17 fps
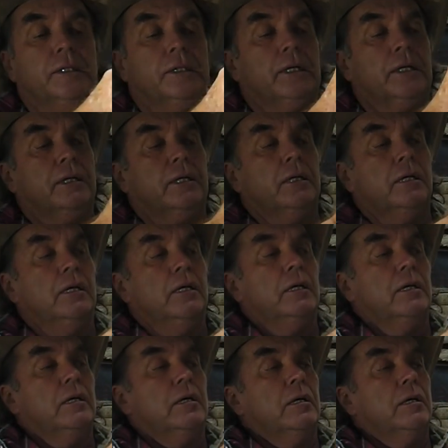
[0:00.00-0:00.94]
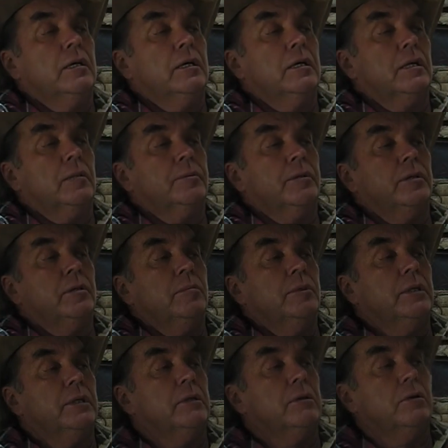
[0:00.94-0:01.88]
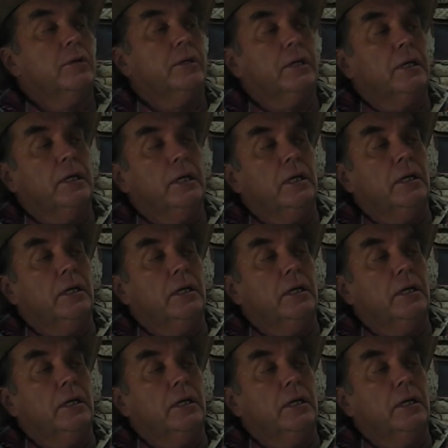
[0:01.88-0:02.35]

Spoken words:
that. Get up here a bit of light.